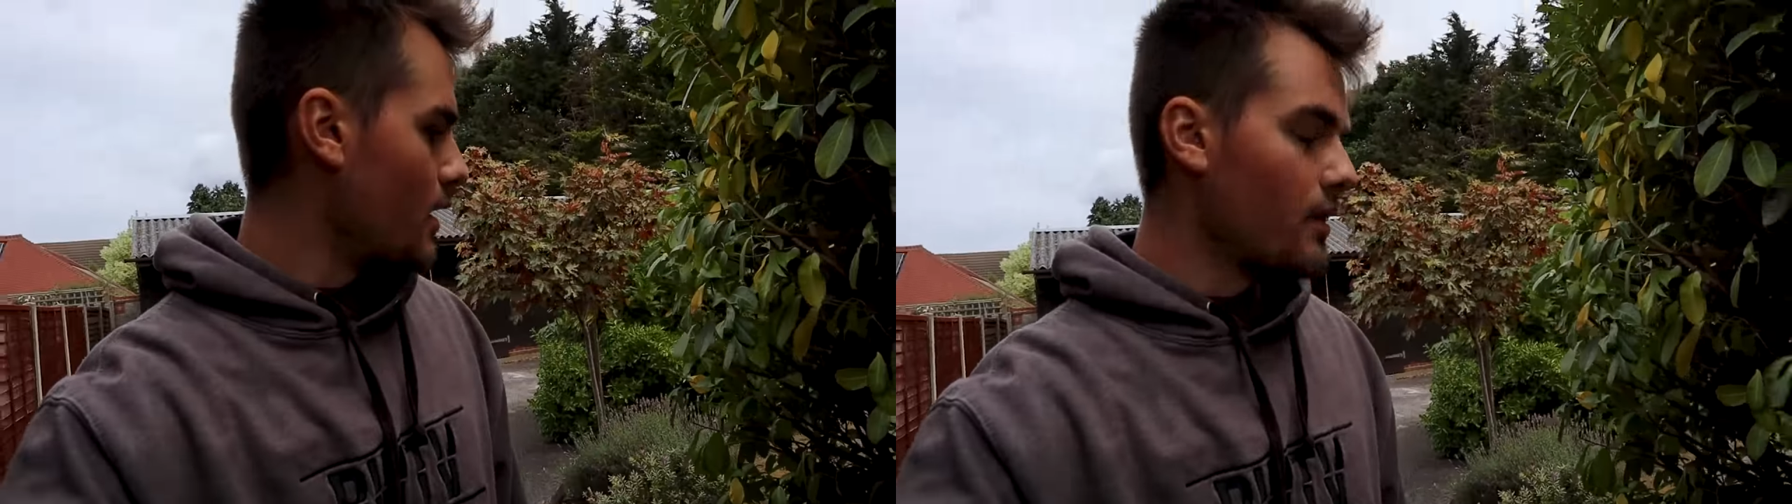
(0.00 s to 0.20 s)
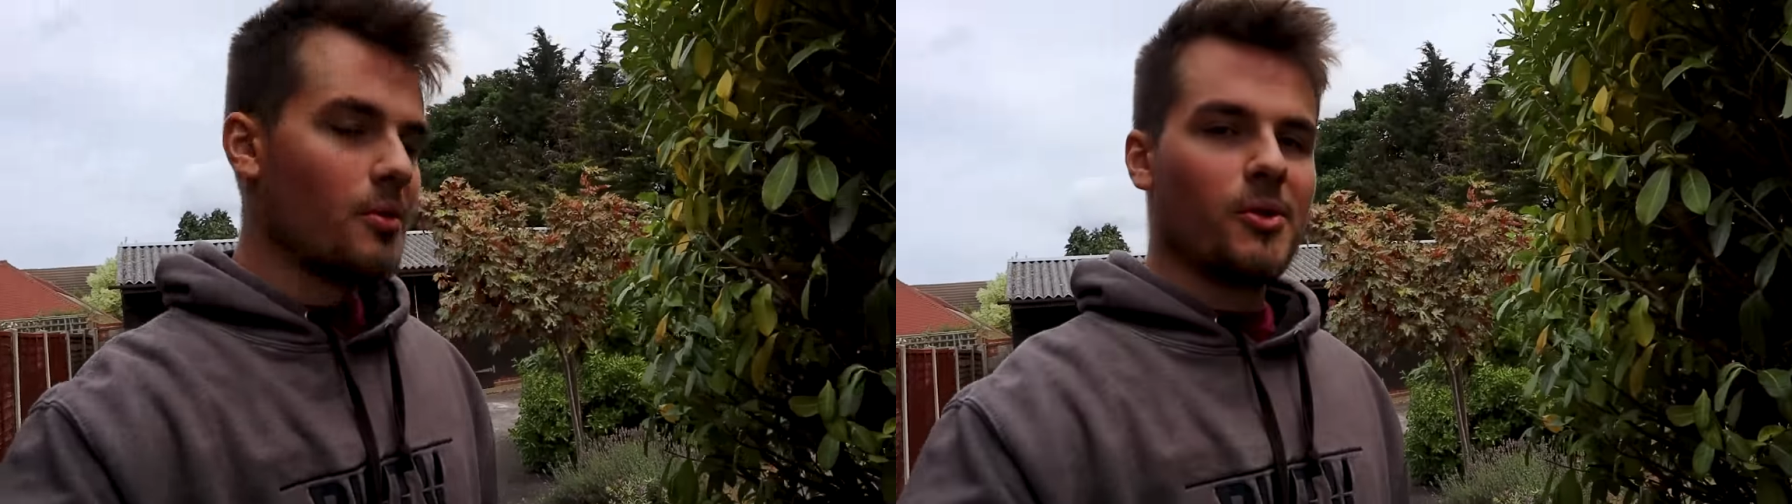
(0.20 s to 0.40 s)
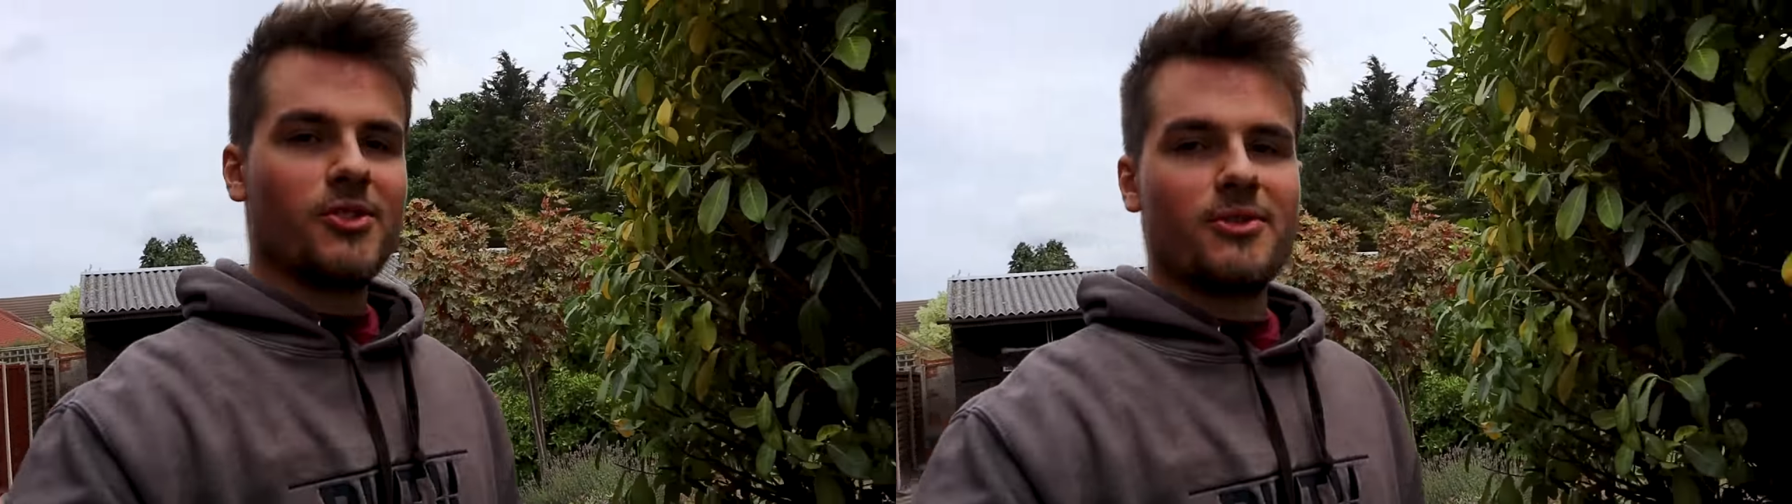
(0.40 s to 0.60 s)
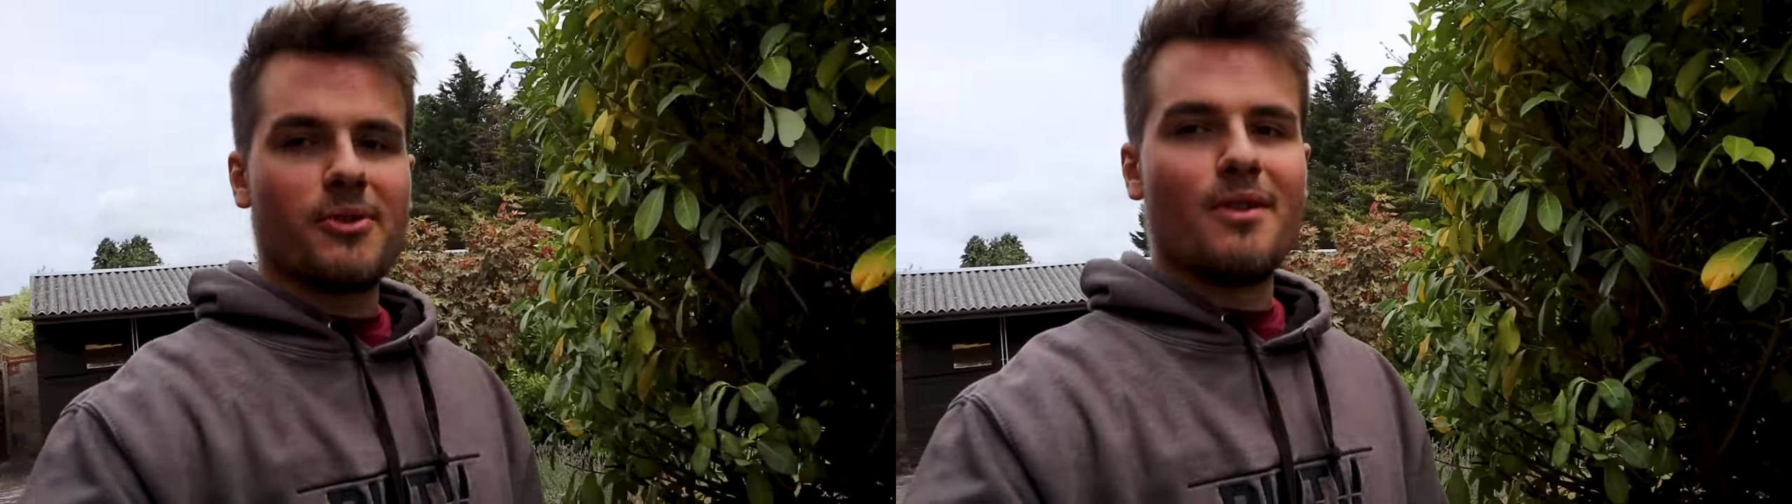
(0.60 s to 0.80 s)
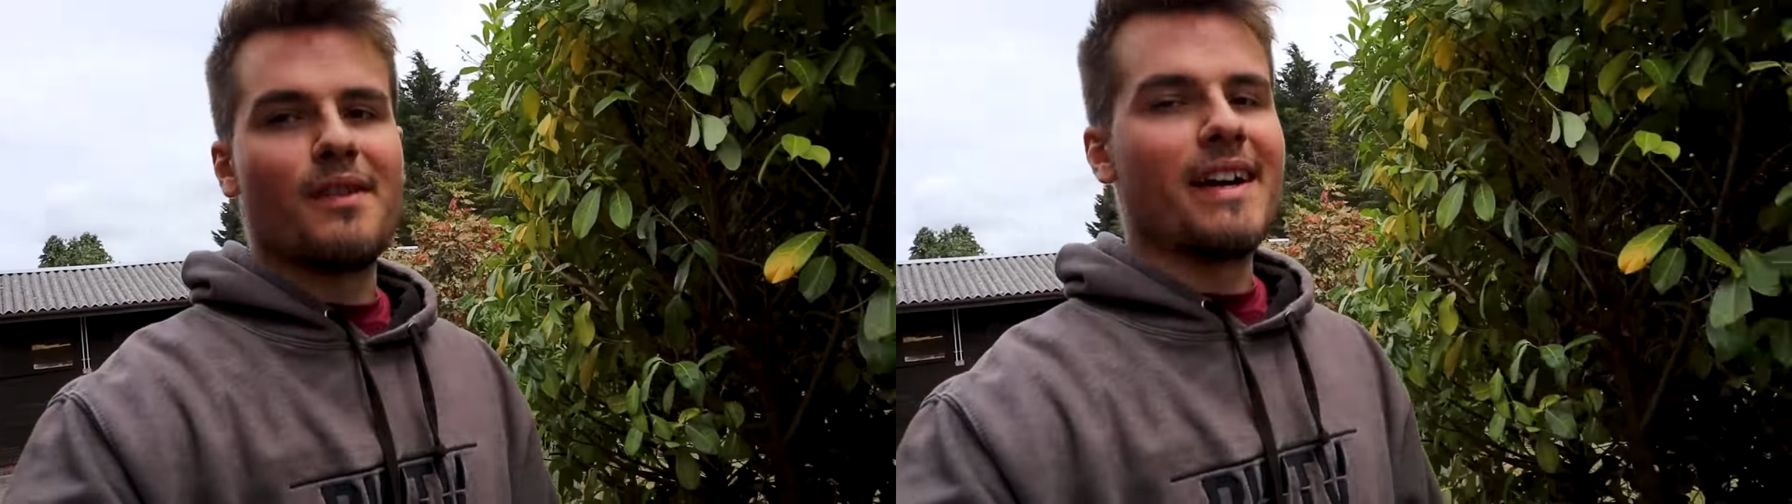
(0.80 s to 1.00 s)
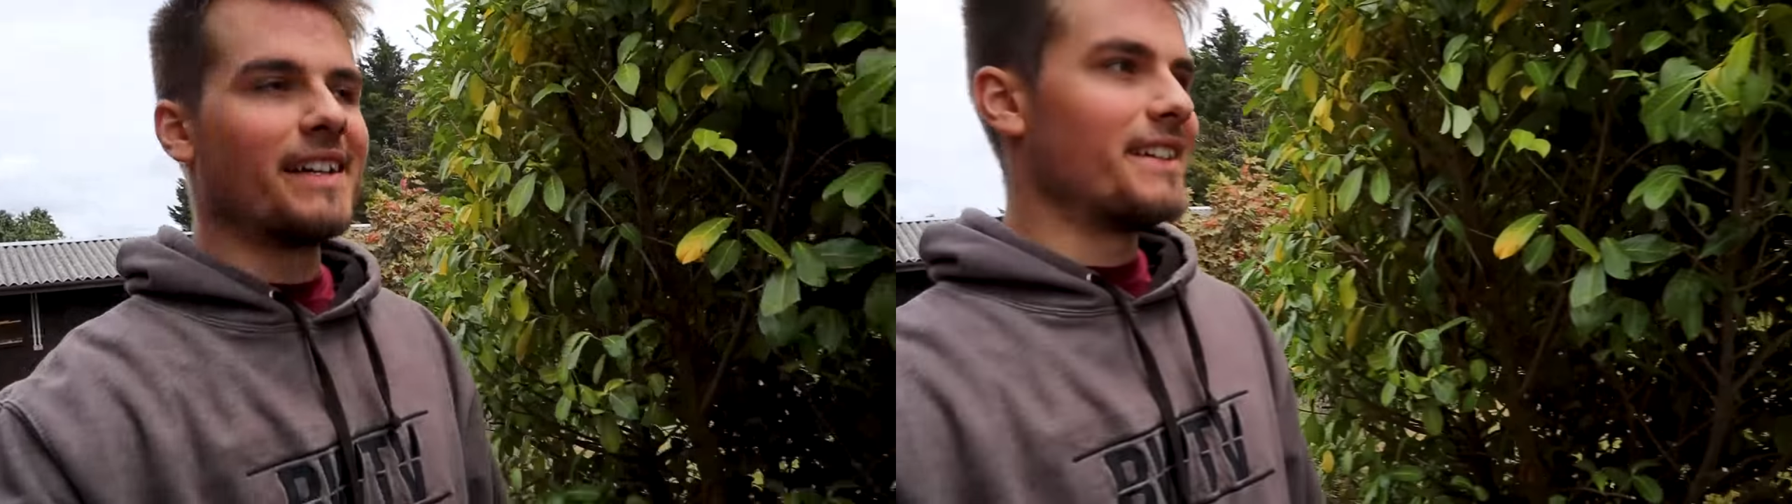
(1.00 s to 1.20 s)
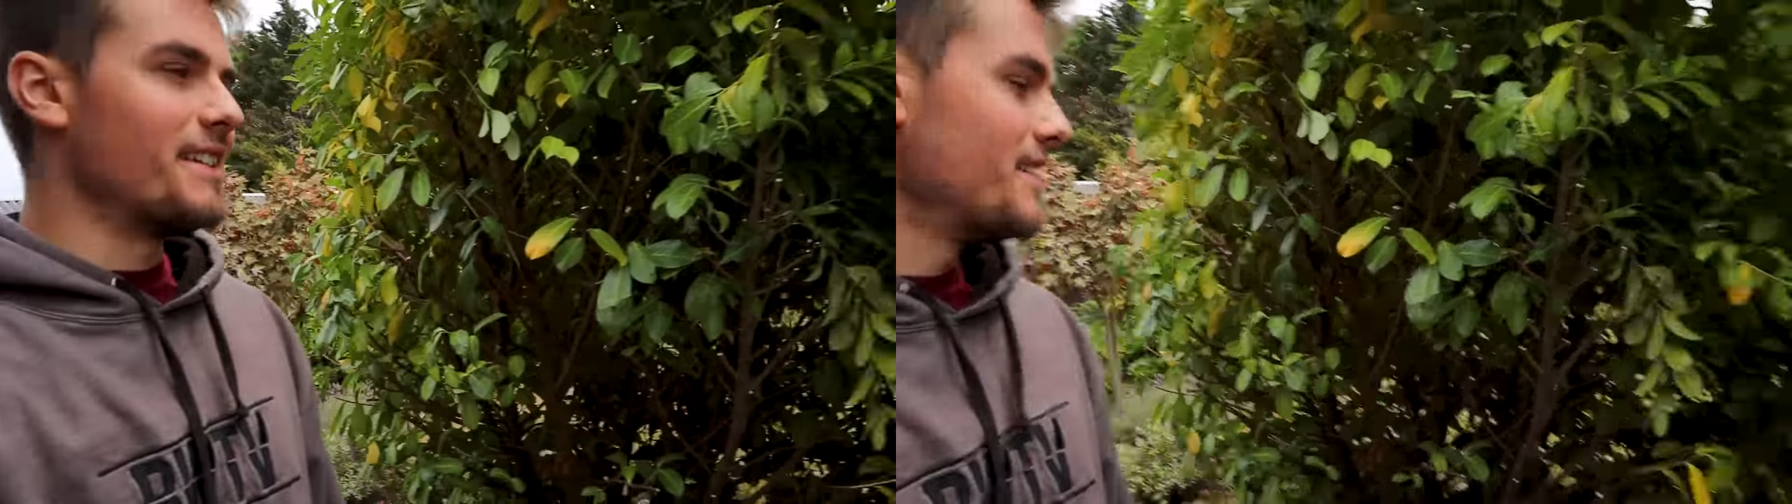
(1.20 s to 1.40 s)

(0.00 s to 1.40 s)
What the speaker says: lot of the bushes were overhanging,